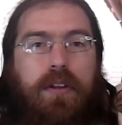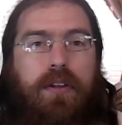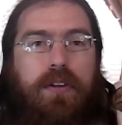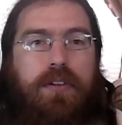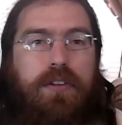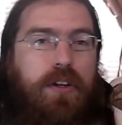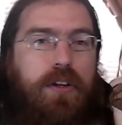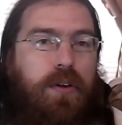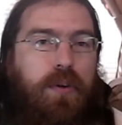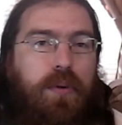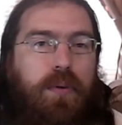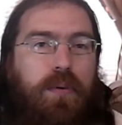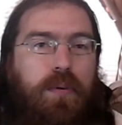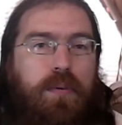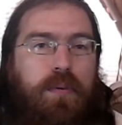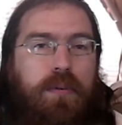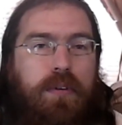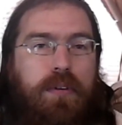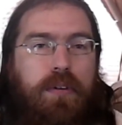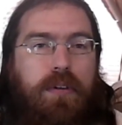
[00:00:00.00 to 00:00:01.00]
So,
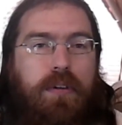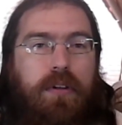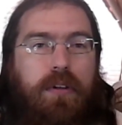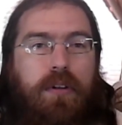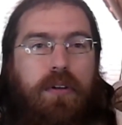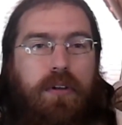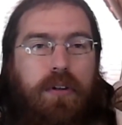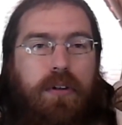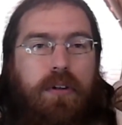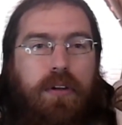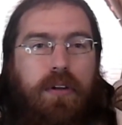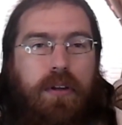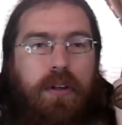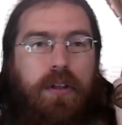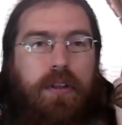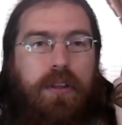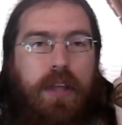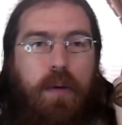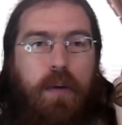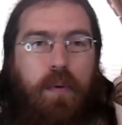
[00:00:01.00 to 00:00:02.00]

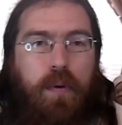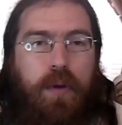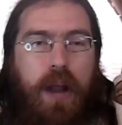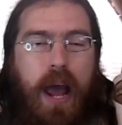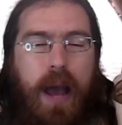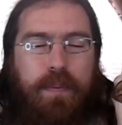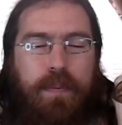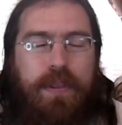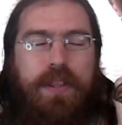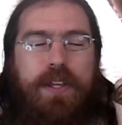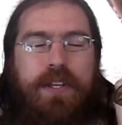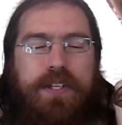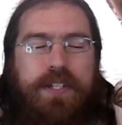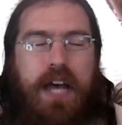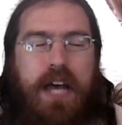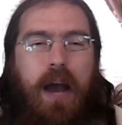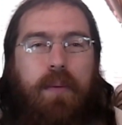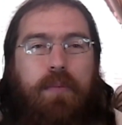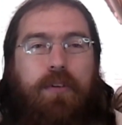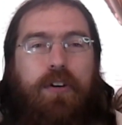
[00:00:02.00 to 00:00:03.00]
that won't happen this
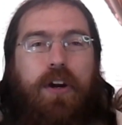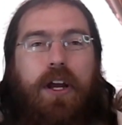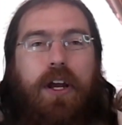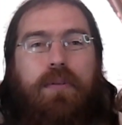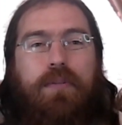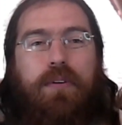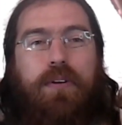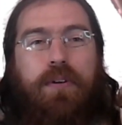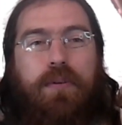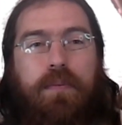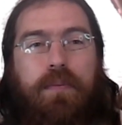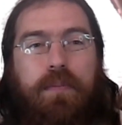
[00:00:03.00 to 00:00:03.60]
time around.